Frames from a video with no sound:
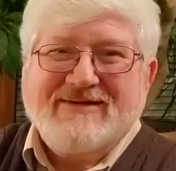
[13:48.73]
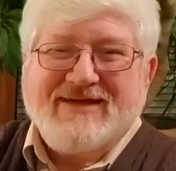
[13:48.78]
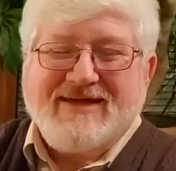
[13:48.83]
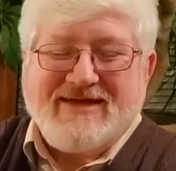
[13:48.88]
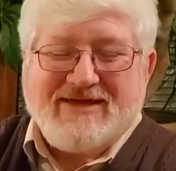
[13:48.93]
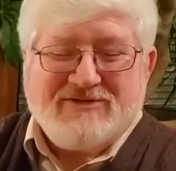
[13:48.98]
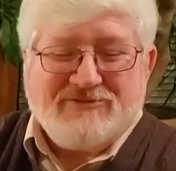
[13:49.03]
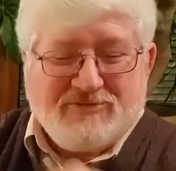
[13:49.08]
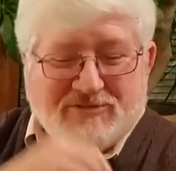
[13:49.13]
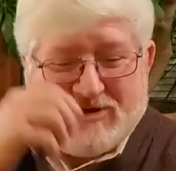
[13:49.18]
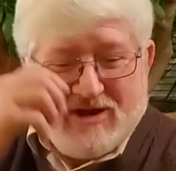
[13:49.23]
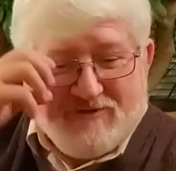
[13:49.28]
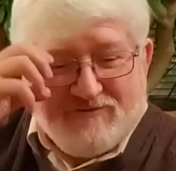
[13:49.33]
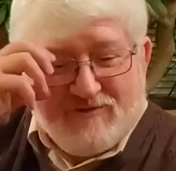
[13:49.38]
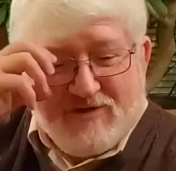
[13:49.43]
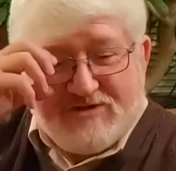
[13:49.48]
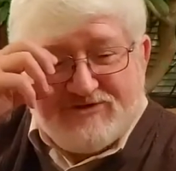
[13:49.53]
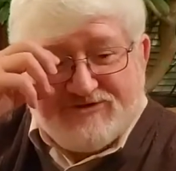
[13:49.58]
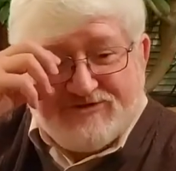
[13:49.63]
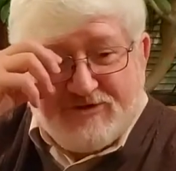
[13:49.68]
And
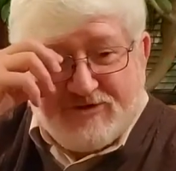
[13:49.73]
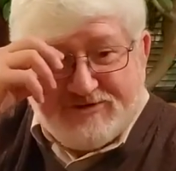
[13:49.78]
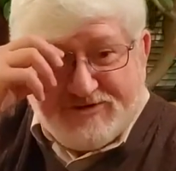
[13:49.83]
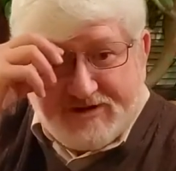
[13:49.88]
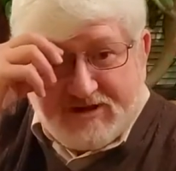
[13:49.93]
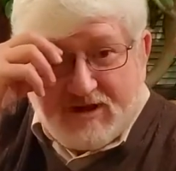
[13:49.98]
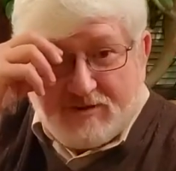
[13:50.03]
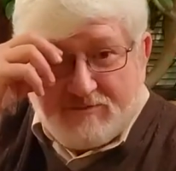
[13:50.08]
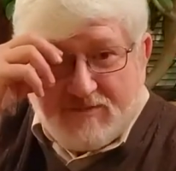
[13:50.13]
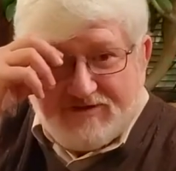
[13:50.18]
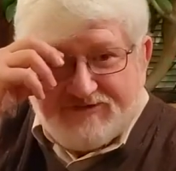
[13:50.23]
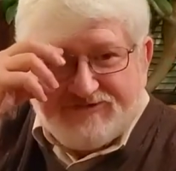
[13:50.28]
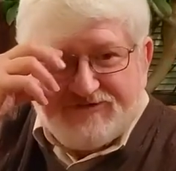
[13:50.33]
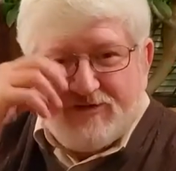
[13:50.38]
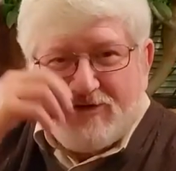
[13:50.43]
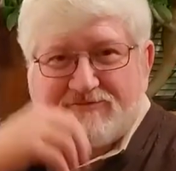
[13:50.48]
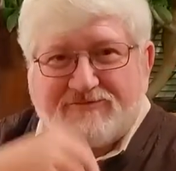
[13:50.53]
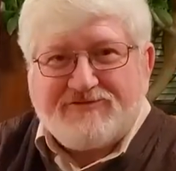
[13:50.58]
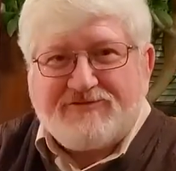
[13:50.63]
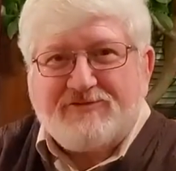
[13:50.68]
whenever I start to get
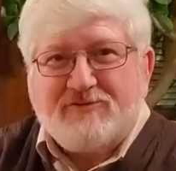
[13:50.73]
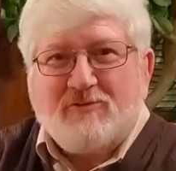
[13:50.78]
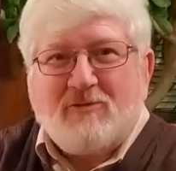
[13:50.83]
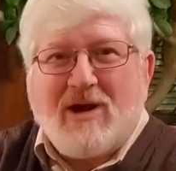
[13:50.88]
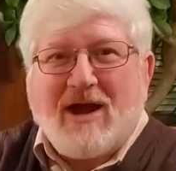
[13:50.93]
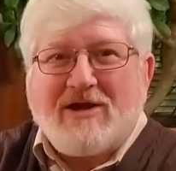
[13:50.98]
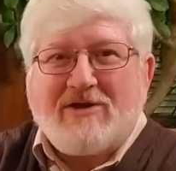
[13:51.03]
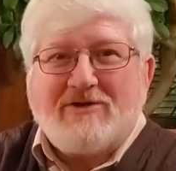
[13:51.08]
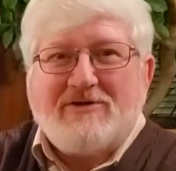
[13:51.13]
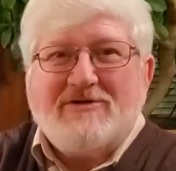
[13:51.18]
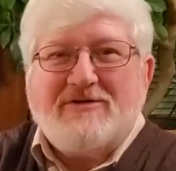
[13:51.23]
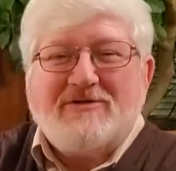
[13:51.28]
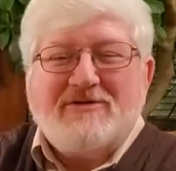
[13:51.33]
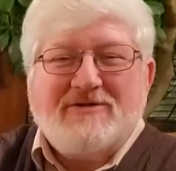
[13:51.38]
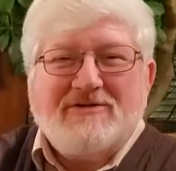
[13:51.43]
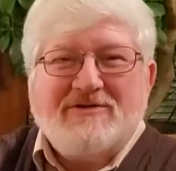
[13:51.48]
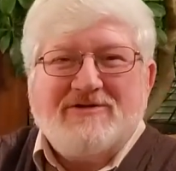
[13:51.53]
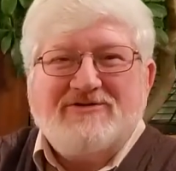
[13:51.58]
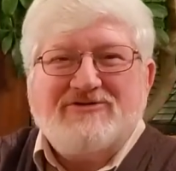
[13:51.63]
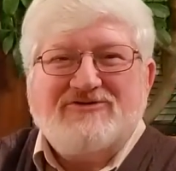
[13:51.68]
myself too wired,
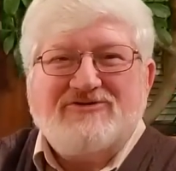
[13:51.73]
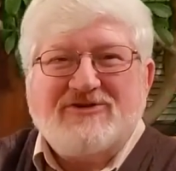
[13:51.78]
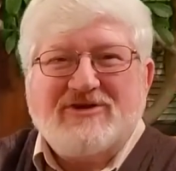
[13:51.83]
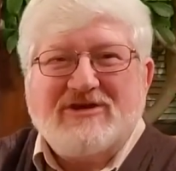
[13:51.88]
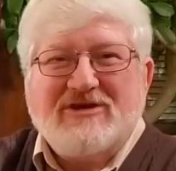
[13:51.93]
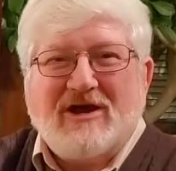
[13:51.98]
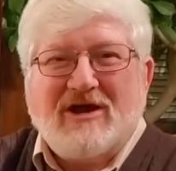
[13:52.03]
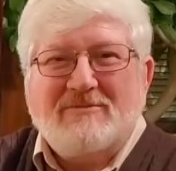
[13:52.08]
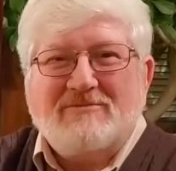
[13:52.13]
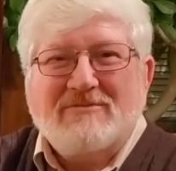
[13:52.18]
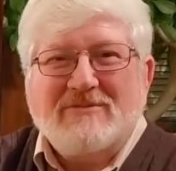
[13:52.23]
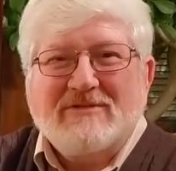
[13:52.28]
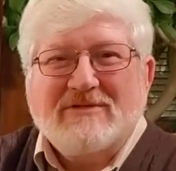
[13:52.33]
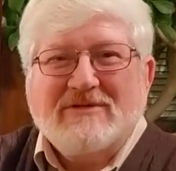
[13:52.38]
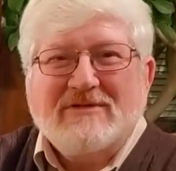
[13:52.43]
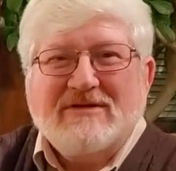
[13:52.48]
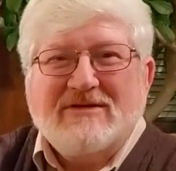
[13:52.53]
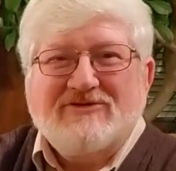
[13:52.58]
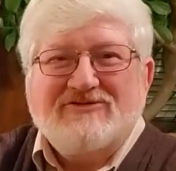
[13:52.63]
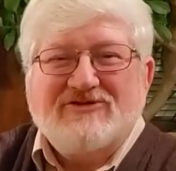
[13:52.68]
she
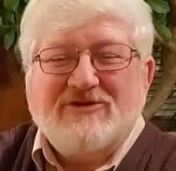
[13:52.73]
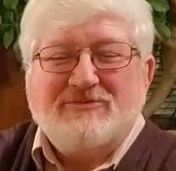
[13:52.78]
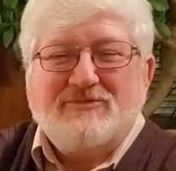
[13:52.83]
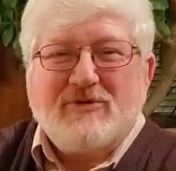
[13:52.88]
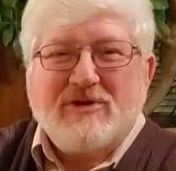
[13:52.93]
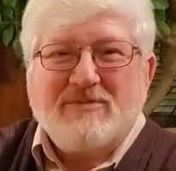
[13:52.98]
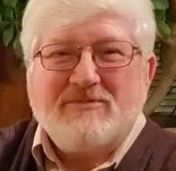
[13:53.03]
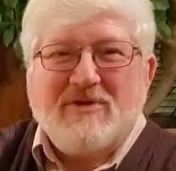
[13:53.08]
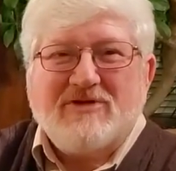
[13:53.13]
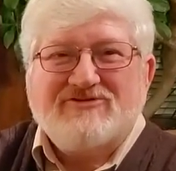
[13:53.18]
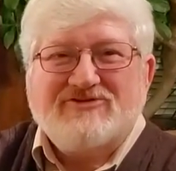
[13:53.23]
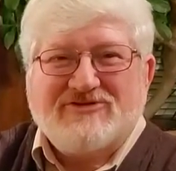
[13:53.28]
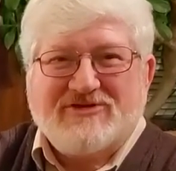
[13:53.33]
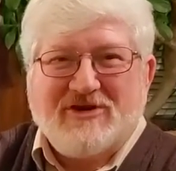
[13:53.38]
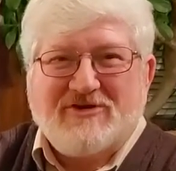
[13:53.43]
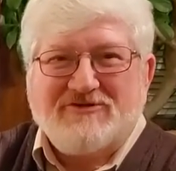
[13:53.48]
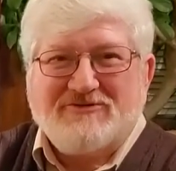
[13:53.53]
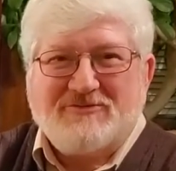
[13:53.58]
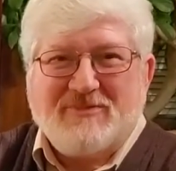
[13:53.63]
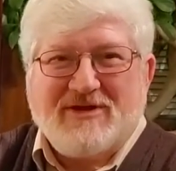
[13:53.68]
pretty much
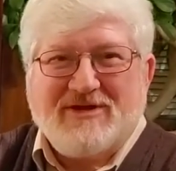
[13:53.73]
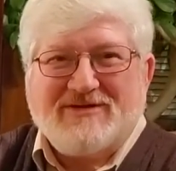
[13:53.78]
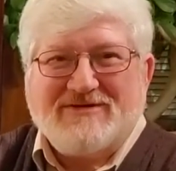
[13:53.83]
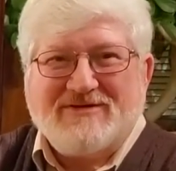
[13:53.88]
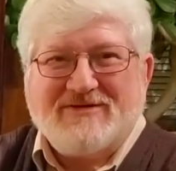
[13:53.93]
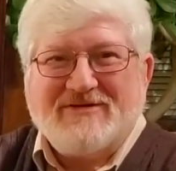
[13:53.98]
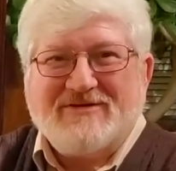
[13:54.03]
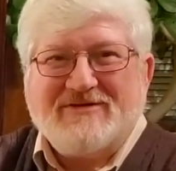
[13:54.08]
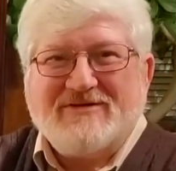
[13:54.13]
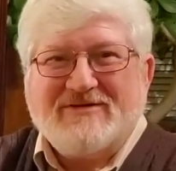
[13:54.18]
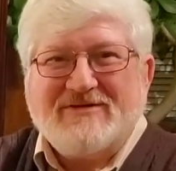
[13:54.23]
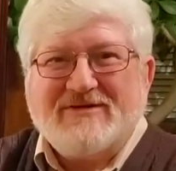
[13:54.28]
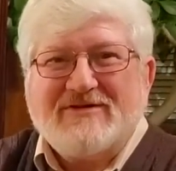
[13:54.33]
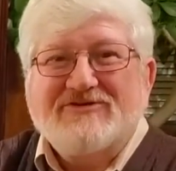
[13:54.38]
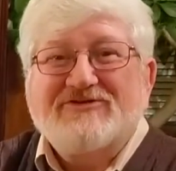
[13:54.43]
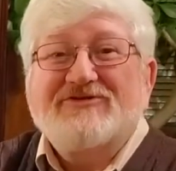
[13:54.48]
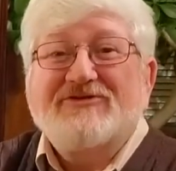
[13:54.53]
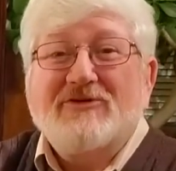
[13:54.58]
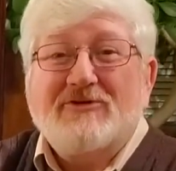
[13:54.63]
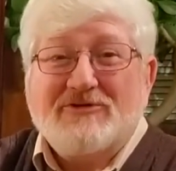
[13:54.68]
tells me to
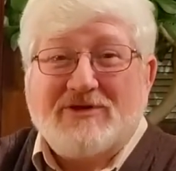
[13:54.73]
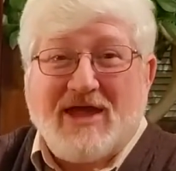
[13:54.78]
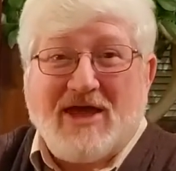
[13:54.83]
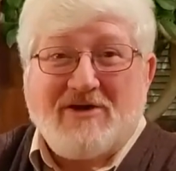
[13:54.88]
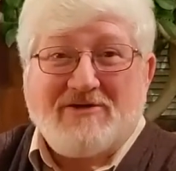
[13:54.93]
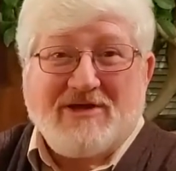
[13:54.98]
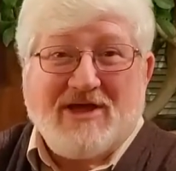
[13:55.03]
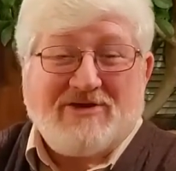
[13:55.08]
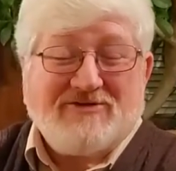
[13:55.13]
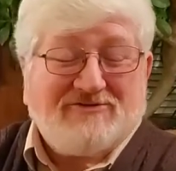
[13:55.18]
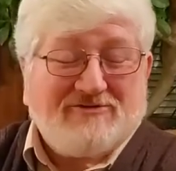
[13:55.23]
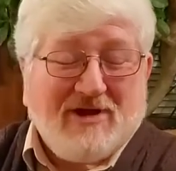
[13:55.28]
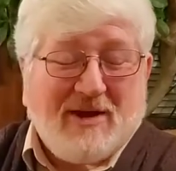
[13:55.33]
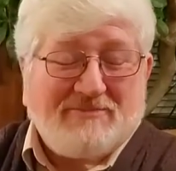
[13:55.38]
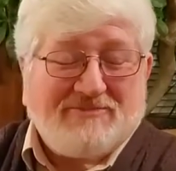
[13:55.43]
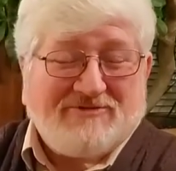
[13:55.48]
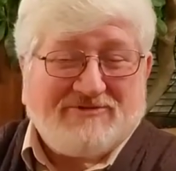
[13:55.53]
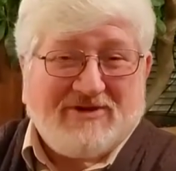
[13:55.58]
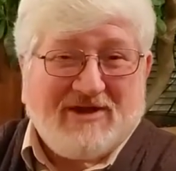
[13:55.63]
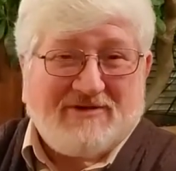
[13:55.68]
slow down and
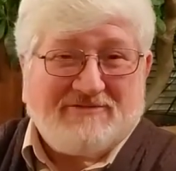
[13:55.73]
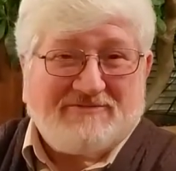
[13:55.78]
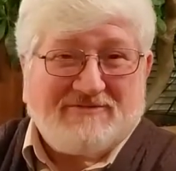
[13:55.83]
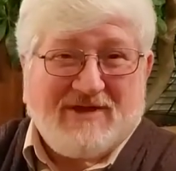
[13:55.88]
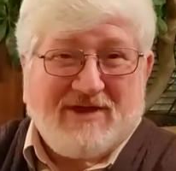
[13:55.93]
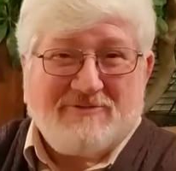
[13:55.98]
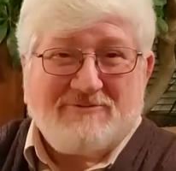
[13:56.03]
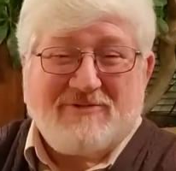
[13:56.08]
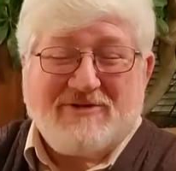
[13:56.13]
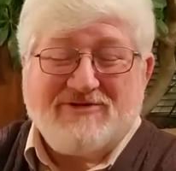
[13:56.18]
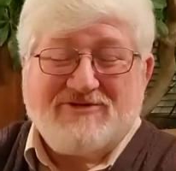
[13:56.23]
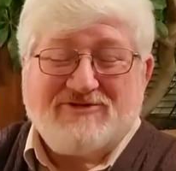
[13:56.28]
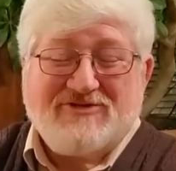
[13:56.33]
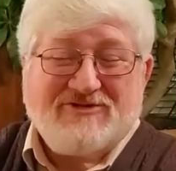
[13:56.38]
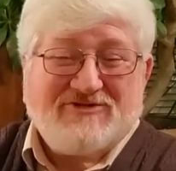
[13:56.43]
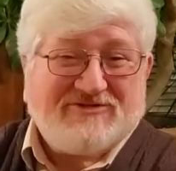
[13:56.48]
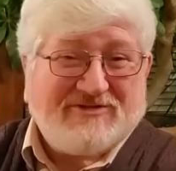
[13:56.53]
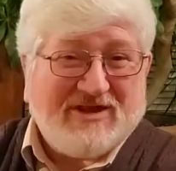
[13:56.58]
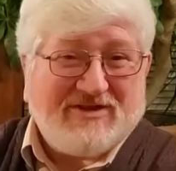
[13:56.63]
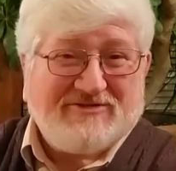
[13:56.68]
drop stuff. And when
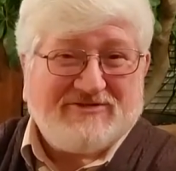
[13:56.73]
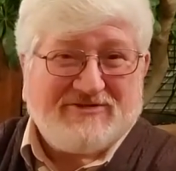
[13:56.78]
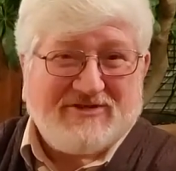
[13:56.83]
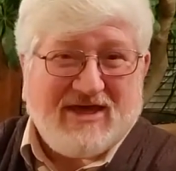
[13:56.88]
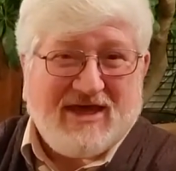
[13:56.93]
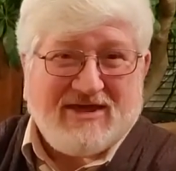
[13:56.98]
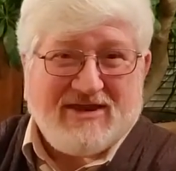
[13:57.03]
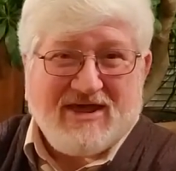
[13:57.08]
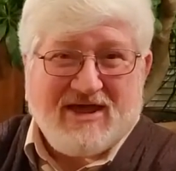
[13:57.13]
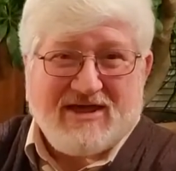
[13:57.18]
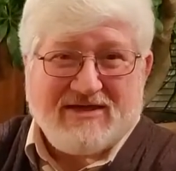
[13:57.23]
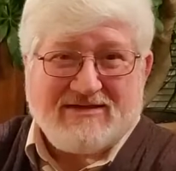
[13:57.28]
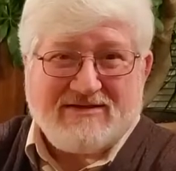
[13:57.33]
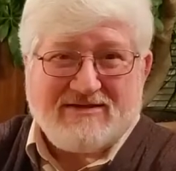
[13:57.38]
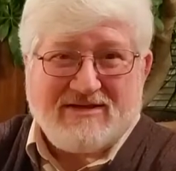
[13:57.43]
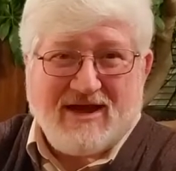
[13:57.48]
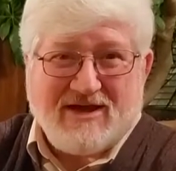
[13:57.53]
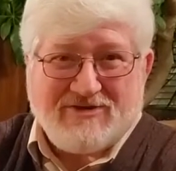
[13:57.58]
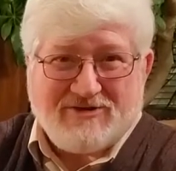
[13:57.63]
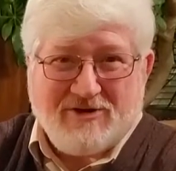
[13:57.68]
she says that,
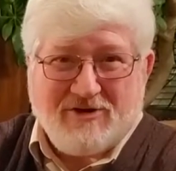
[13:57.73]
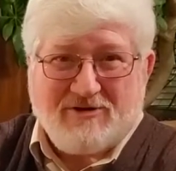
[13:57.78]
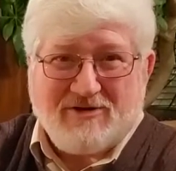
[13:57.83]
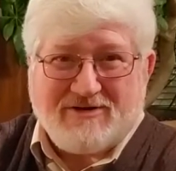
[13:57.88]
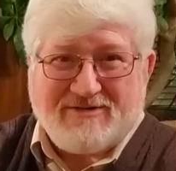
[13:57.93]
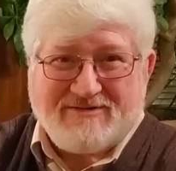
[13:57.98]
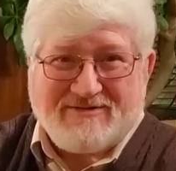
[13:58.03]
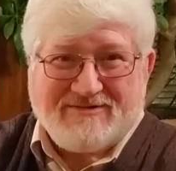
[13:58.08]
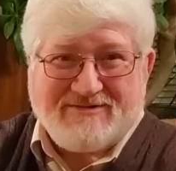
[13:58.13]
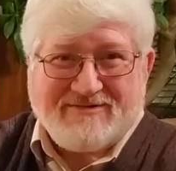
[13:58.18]
I know it.